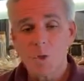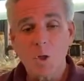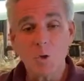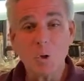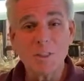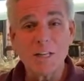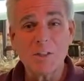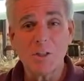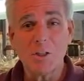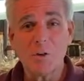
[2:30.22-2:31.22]
So let's get
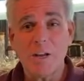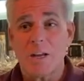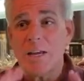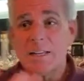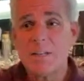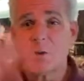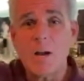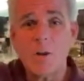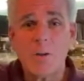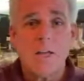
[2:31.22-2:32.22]
to the drink. Kids are
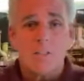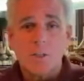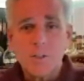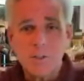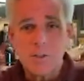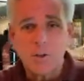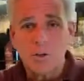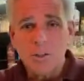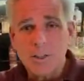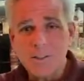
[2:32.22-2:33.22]
out, just as
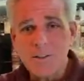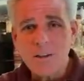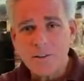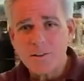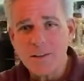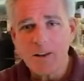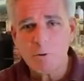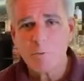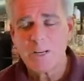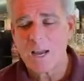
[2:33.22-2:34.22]
adults. It's nice to see
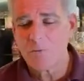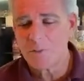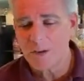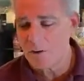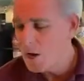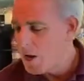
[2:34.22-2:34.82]
everybody out there.